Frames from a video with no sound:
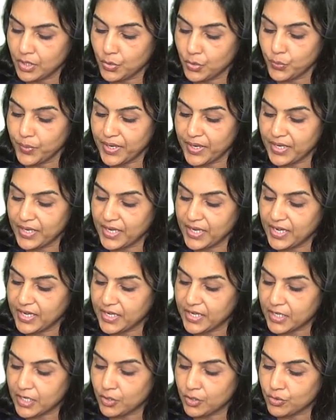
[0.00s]
we need
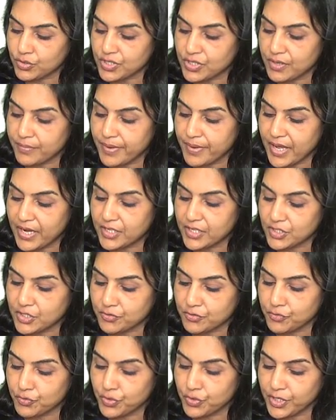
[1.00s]
a closing balance
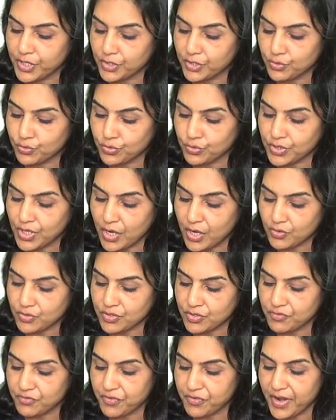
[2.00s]
of only
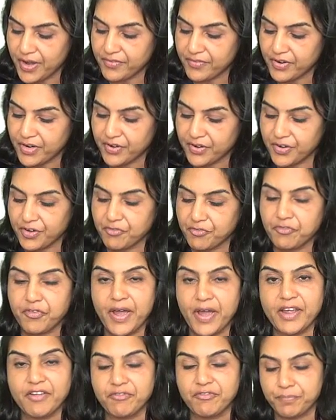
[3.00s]
2,500,
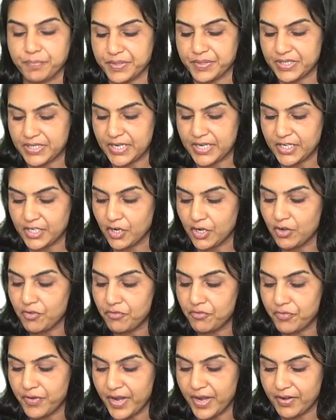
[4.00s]
5% of
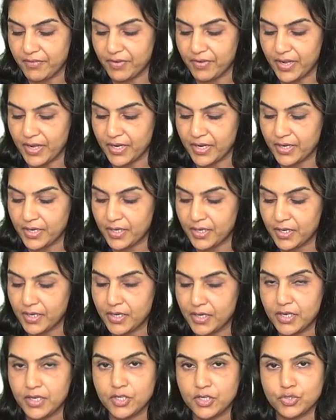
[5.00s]
5 lakh.
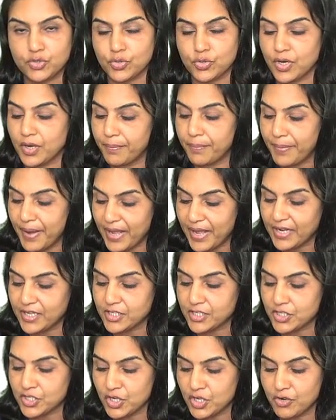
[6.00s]
So a
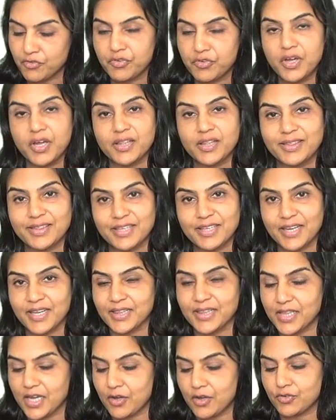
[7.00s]
balance of
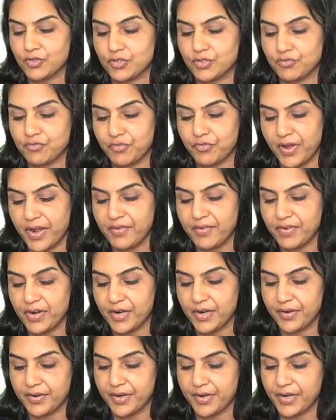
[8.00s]
3,500
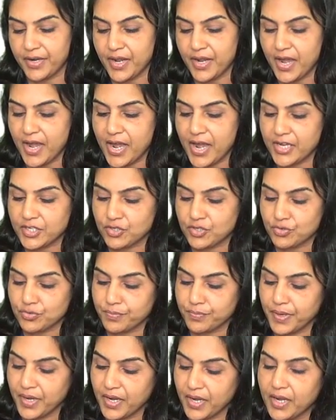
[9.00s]
has to
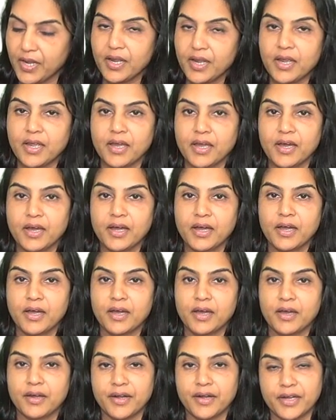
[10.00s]
be
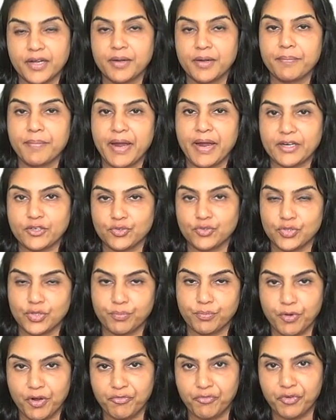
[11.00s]
written back to the
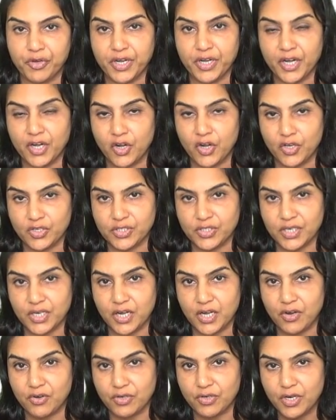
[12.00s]
profit and loss
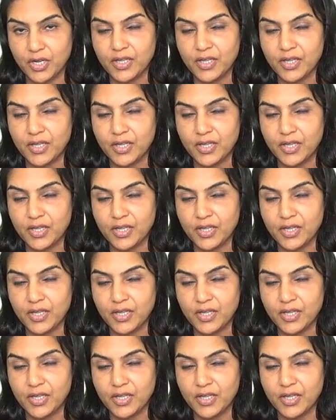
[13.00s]
account.